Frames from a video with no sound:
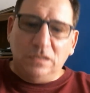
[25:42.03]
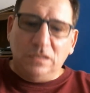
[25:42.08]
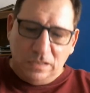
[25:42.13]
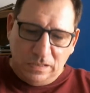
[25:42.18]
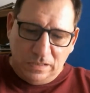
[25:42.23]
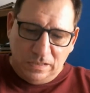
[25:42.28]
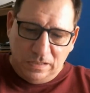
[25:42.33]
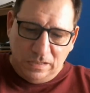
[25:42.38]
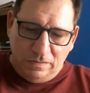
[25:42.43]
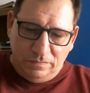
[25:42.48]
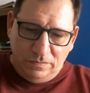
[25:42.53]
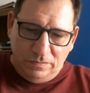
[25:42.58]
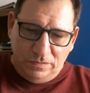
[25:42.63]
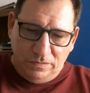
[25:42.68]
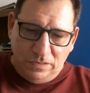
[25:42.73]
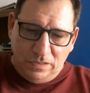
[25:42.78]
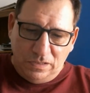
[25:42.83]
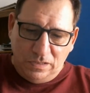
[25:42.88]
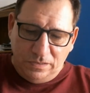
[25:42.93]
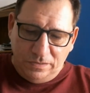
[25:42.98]
I have a
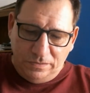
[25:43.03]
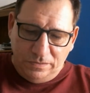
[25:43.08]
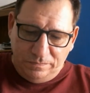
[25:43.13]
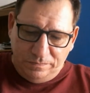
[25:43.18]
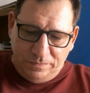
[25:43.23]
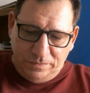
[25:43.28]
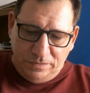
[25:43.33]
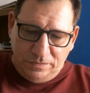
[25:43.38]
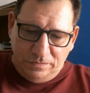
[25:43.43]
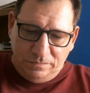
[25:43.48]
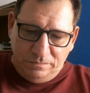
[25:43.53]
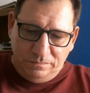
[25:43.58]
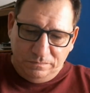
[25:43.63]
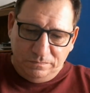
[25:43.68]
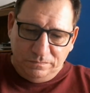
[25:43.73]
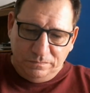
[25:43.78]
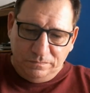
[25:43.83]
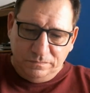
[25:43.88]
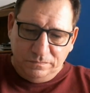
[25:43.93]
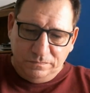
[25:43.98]
lot of
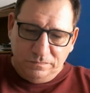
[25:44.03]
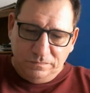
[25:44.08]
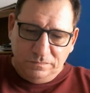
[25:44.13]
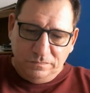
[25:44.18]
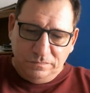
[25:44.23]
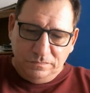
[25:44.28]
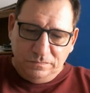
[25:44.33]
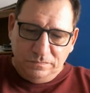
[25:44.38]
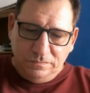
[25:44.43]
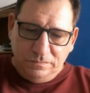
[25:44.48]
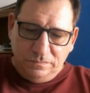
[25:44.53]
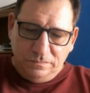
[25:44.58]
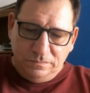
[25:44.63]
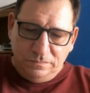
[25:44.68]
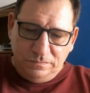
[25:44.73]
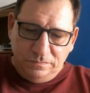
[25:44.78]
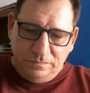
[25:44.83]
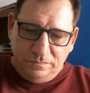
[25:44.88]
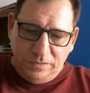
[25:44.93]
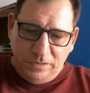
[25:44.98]

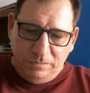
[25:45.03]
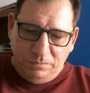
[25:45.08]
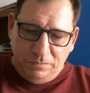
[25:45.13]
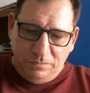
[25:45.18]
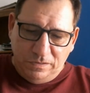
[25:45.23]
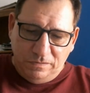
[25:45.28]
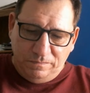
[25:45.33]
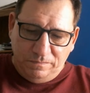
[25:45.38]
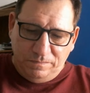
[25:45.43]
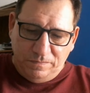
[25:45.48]
people that